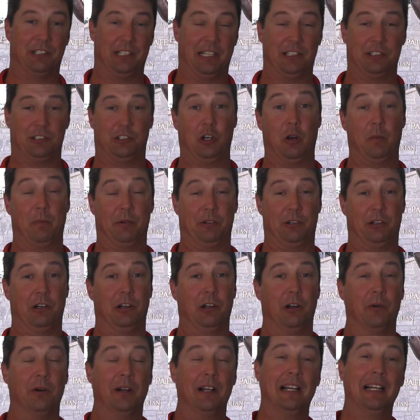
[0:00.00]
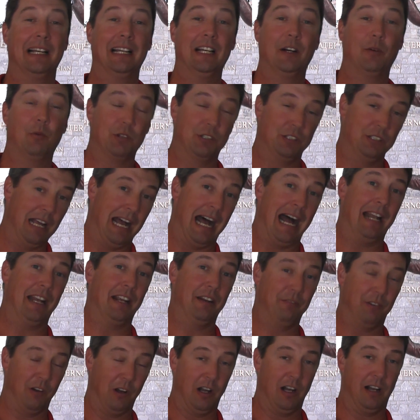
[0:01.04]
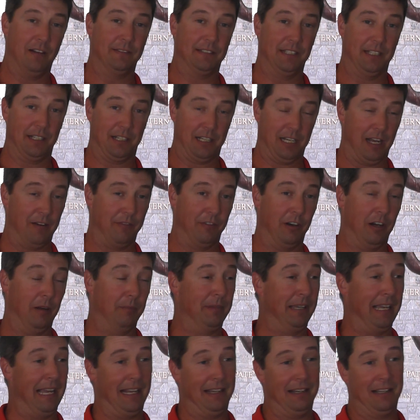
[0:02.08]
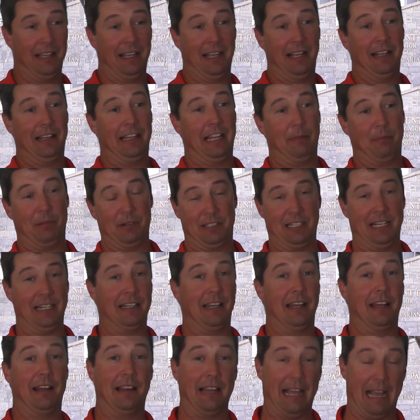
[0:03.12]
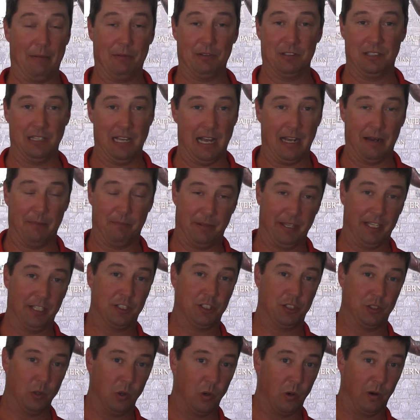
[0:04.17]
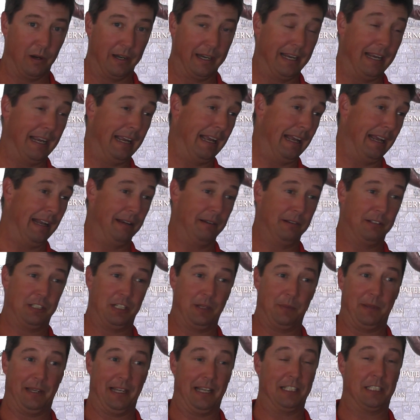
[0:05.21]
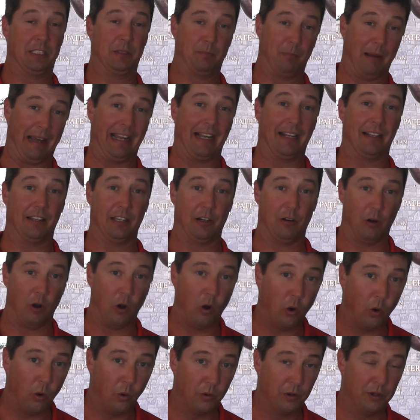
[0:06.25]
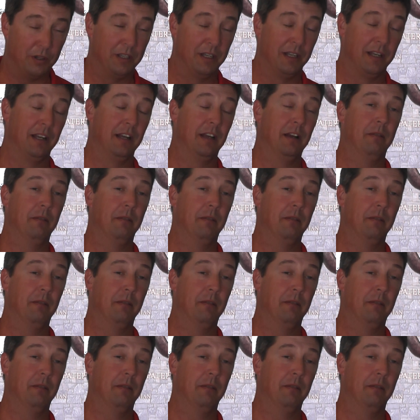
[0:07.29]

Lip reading: says Joe Paterno was not involved in a cover-up, yet they pretended that was not a big story, and CBS spiked their own